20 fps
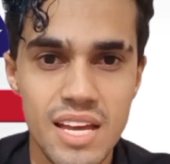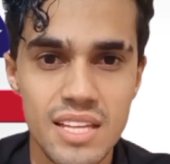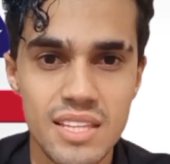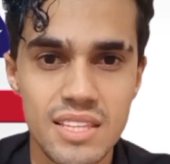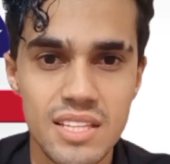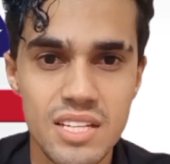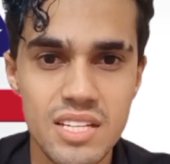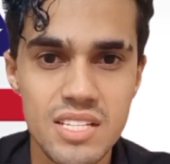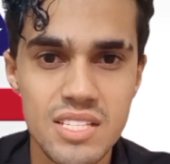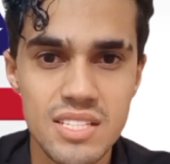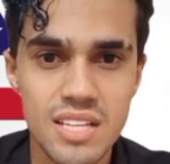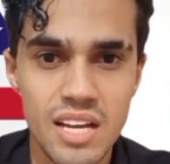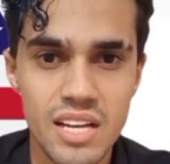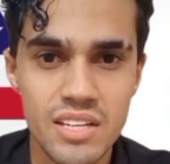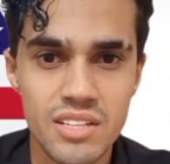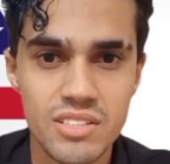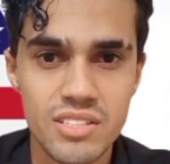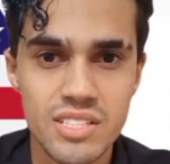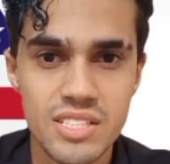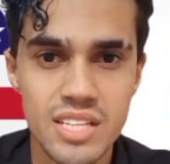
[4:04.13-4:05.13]
The
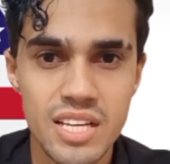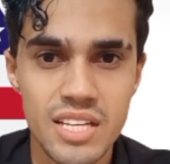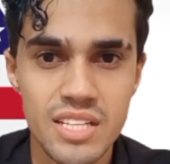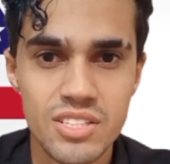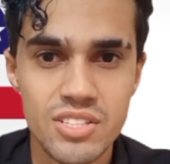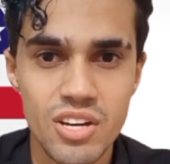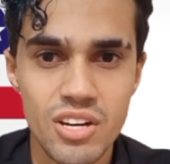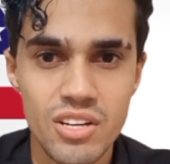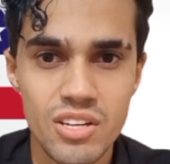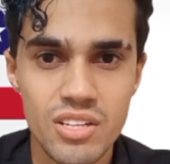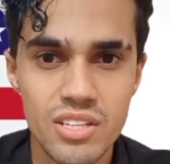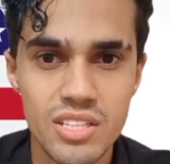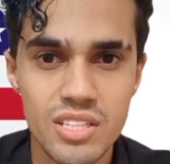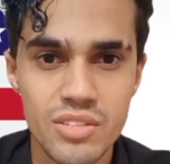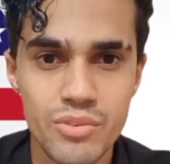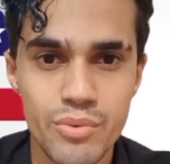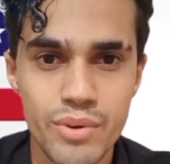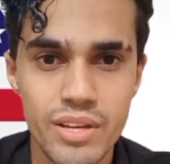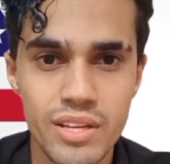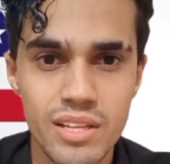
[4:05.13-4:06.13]
insider said Target
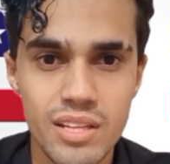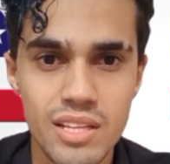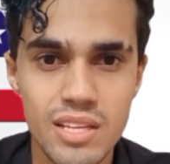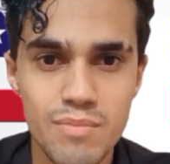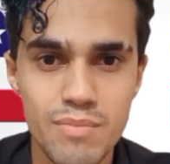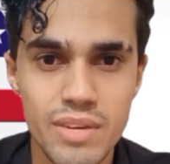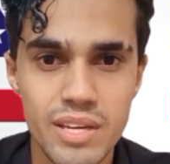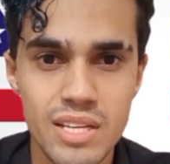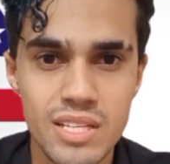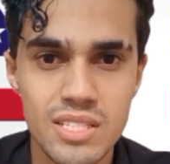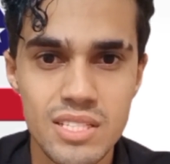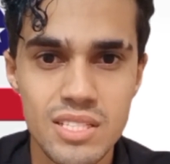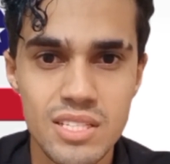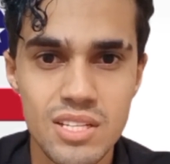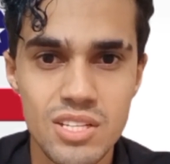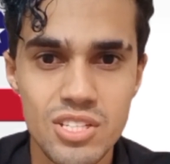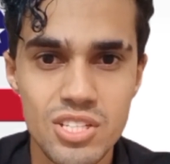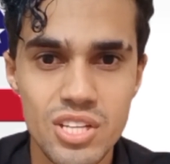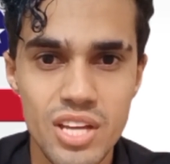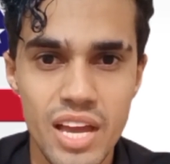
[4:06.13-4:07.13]
rarely makes
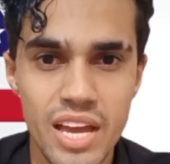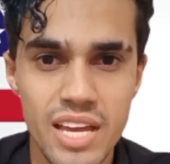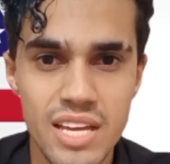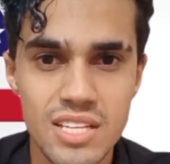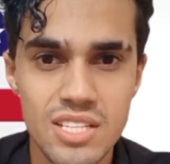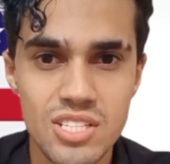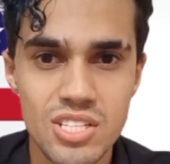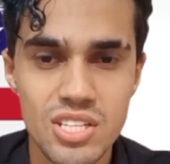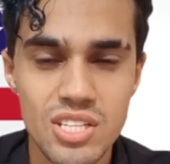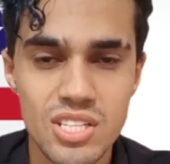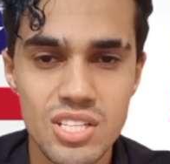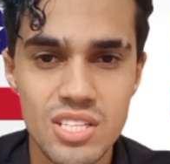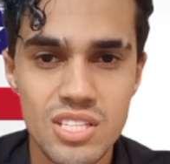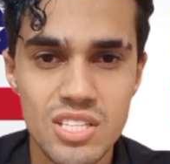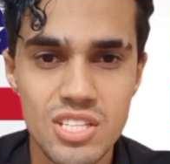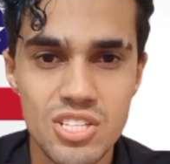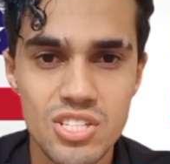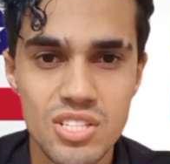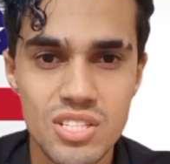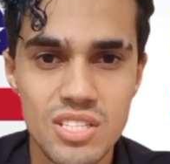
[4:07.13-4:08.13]
such hasty
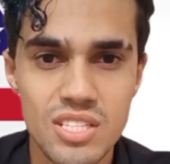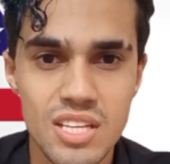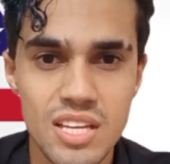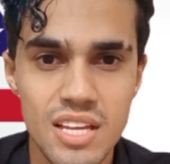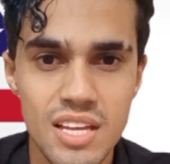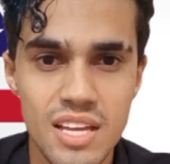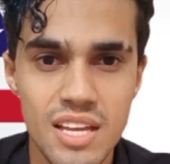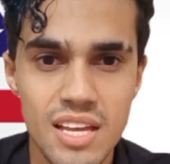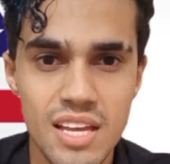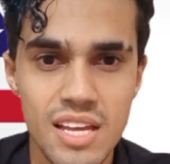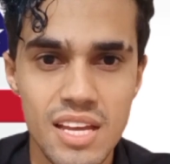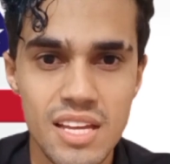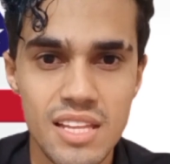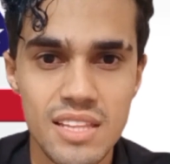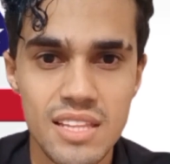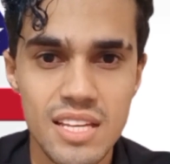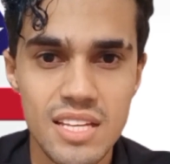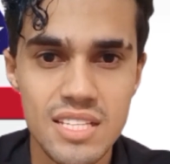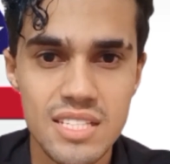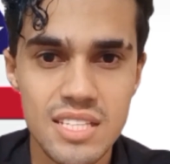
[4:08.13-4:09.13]
decisions.
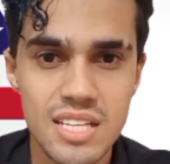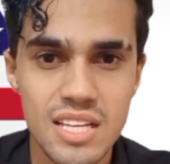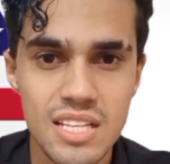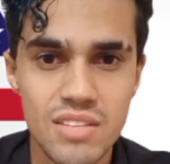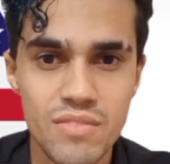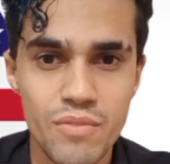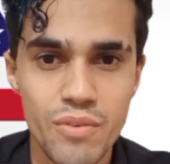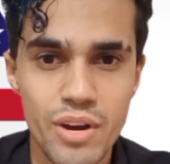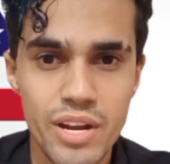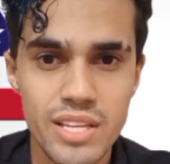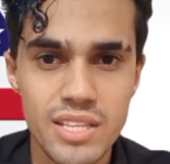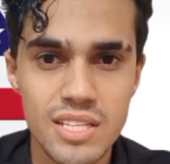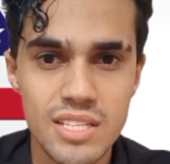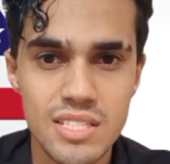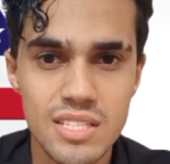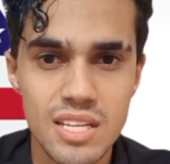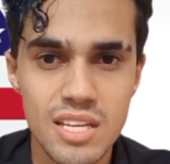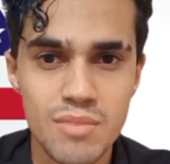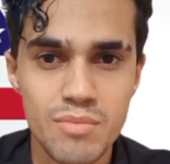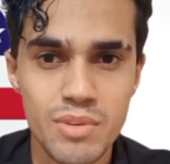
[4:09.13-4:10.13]
They said
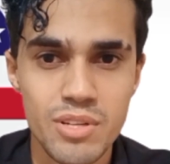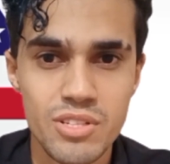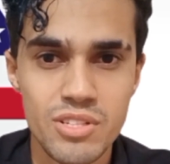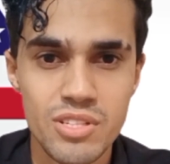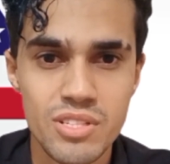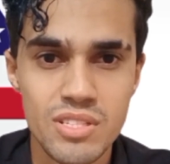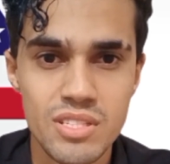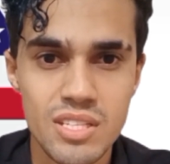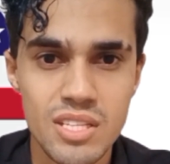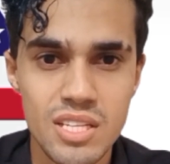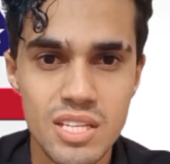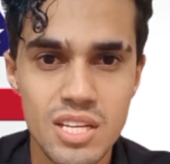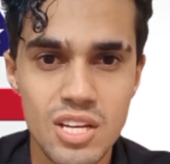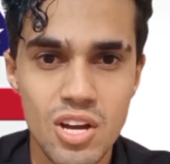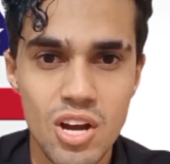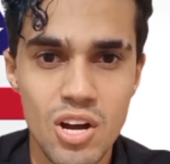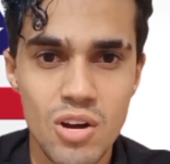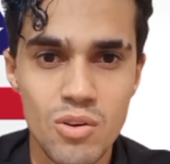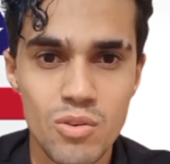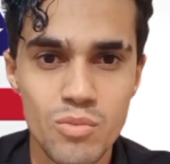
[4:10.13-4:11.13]
Friday's emergency
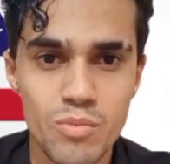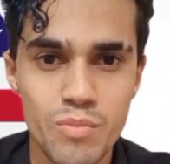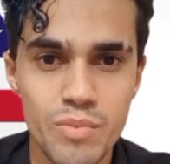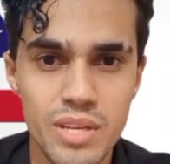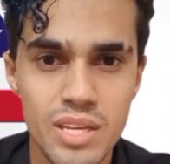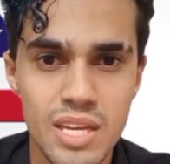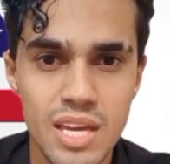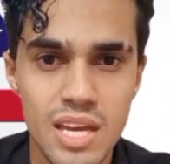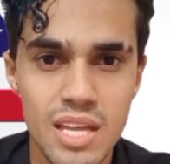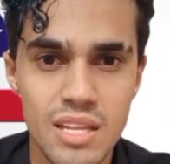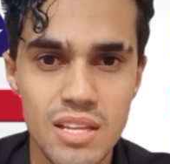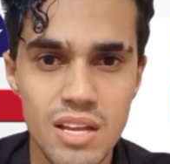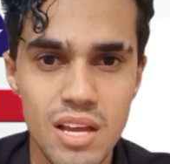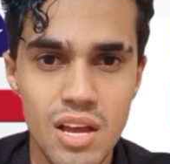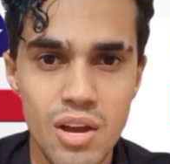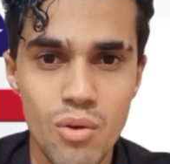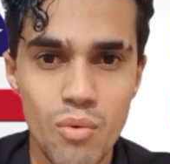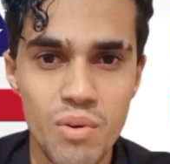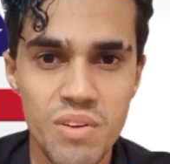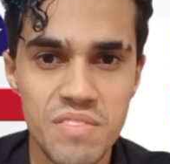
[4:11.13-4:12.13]
call began
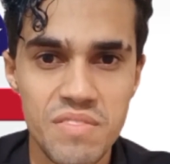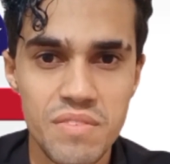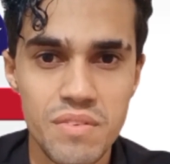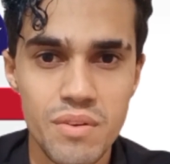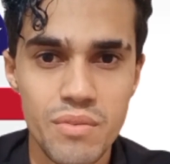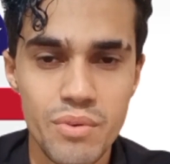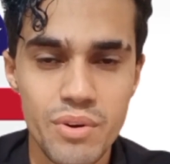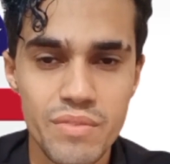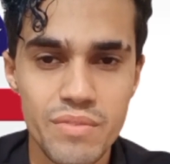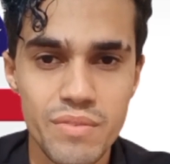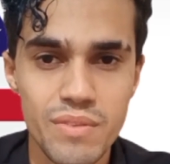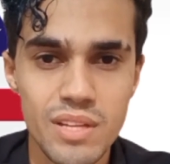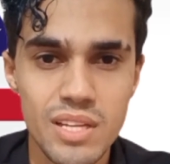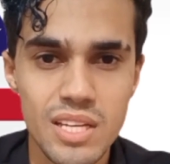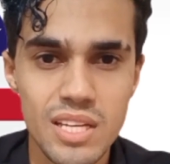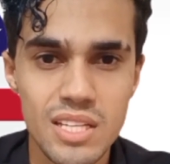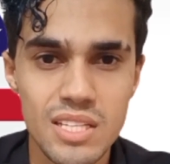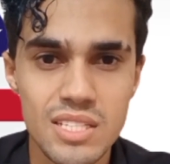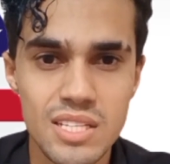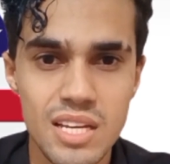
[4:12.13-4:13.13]
with
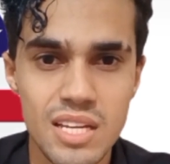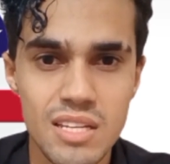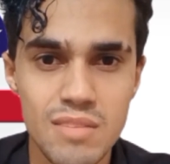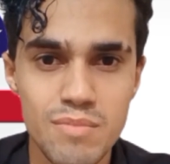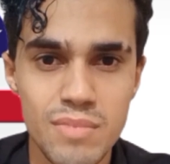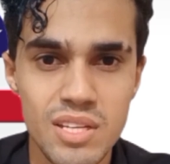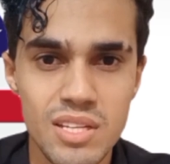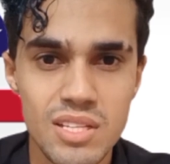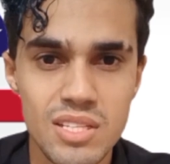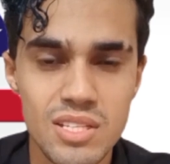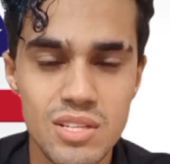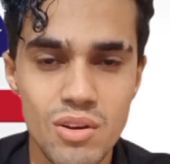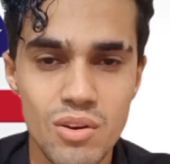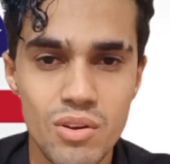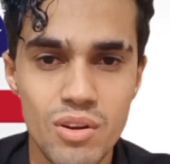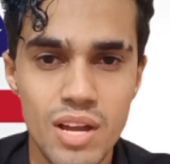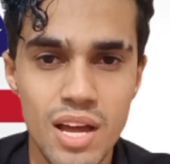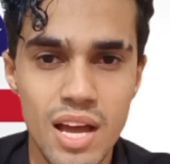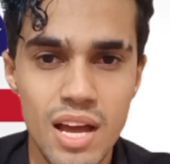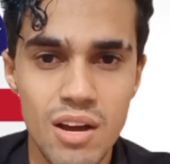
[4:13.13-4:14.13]
roughly 10 minutes
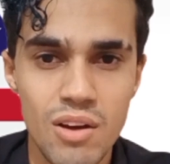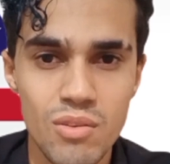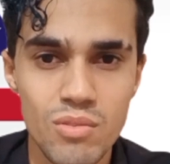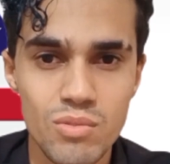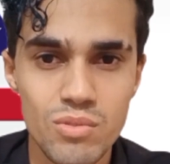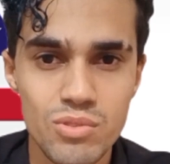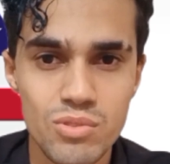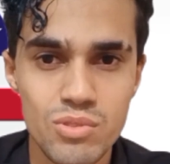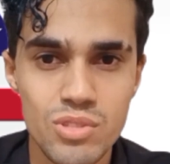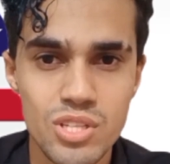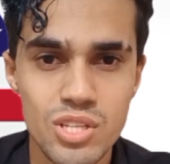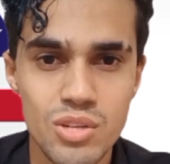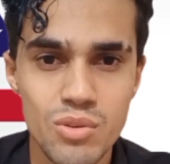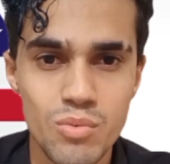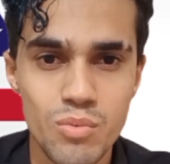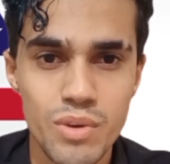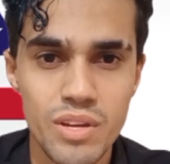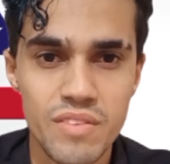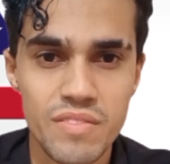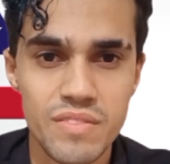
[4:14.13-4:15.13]
on how to deal
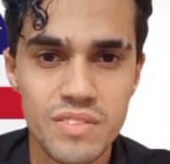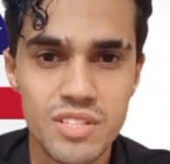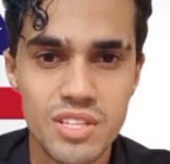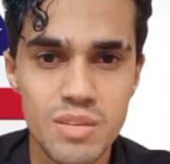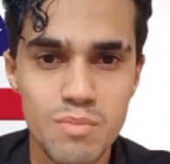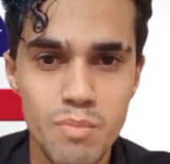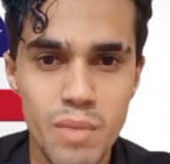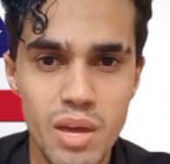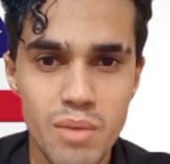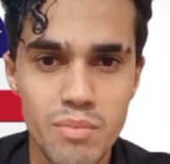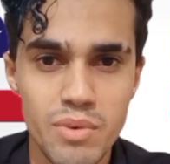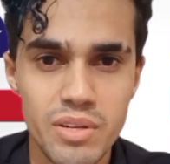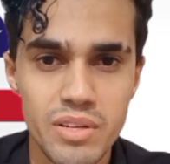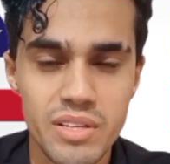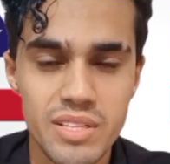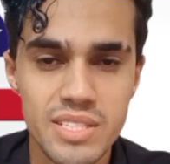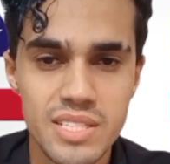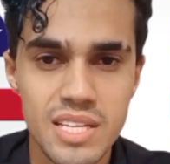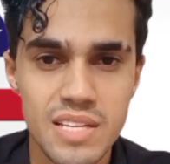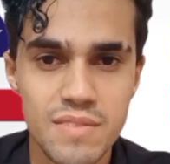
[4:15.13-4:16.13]
with team member
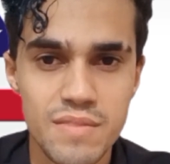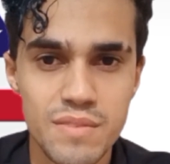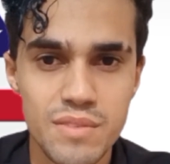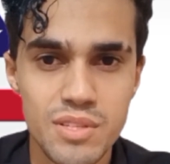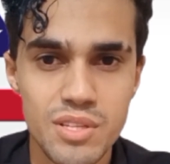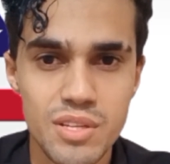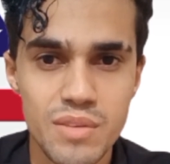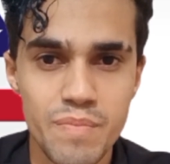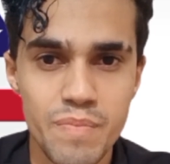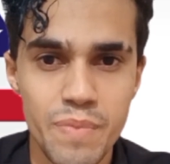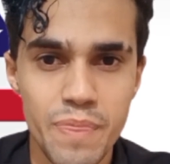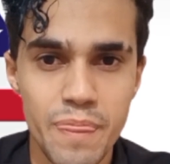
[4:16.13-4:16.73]
safety